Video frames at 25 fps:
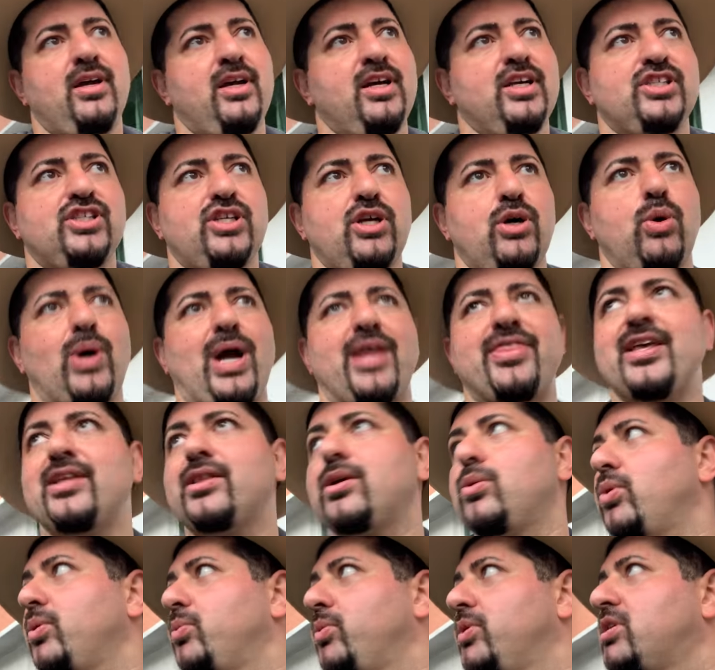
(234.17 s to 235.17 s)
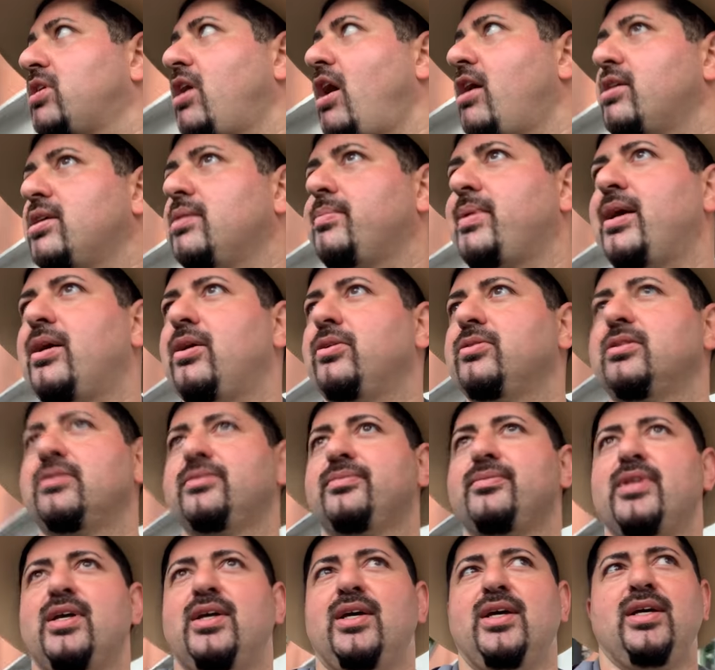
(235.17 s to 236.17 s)
so I think that when we're talking about
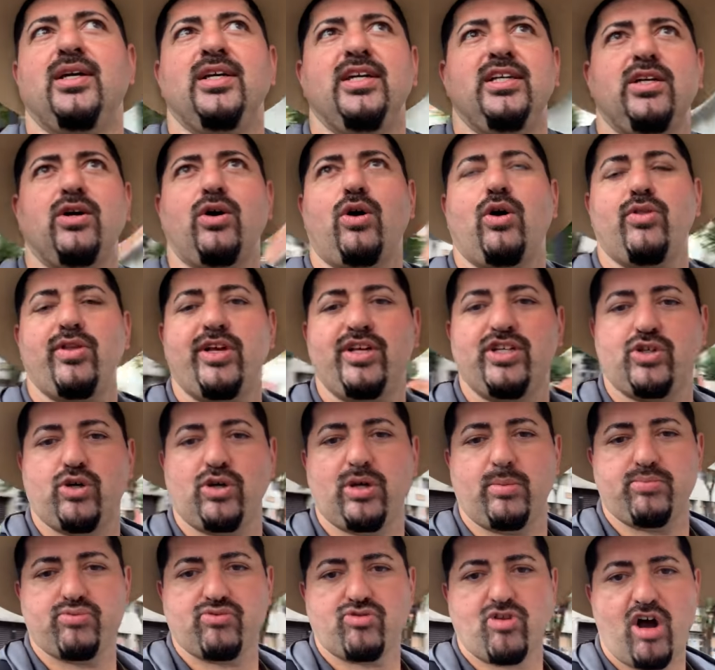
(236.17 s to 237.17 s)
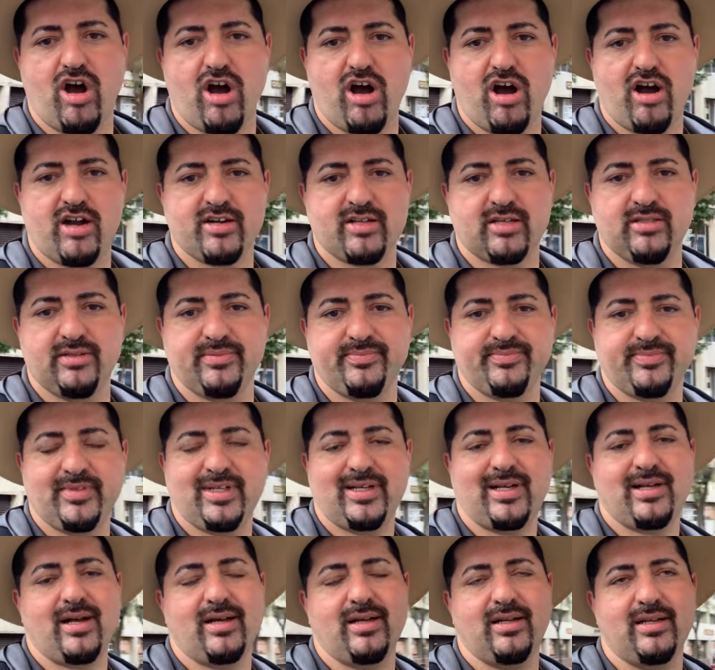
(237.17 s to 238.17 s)
you know, all these sort of broad
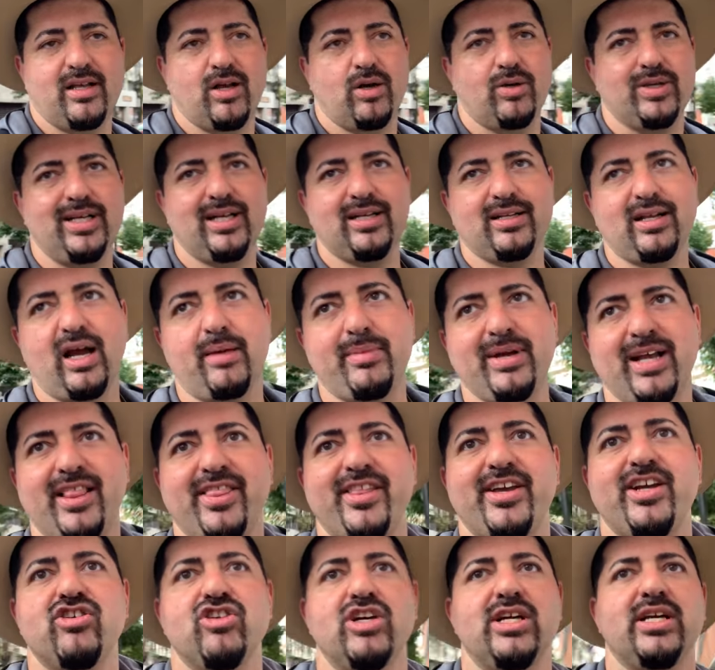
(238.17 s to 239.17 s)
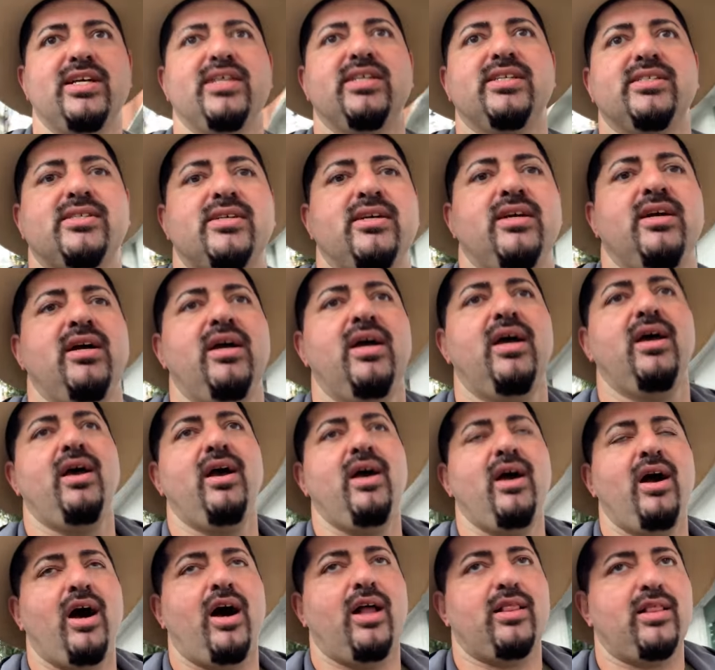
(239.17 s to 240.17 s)
you know, economic theories,
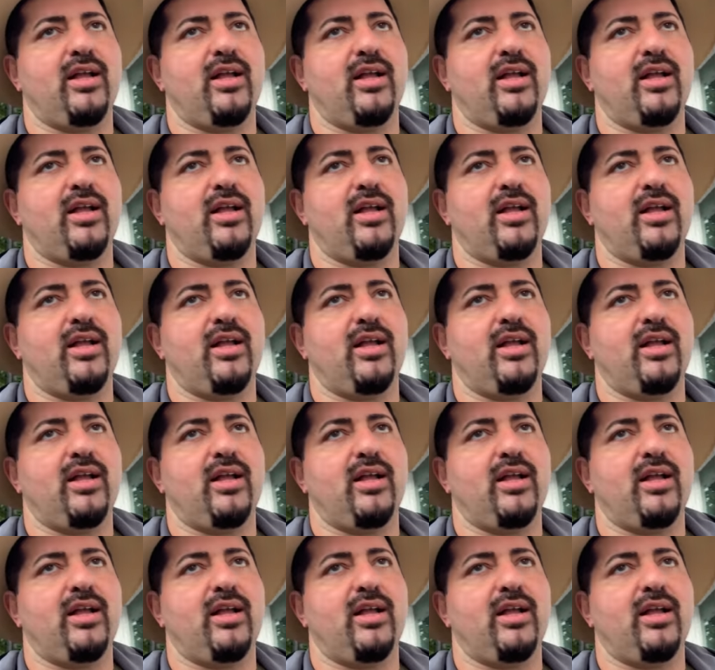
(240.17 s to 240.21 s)
a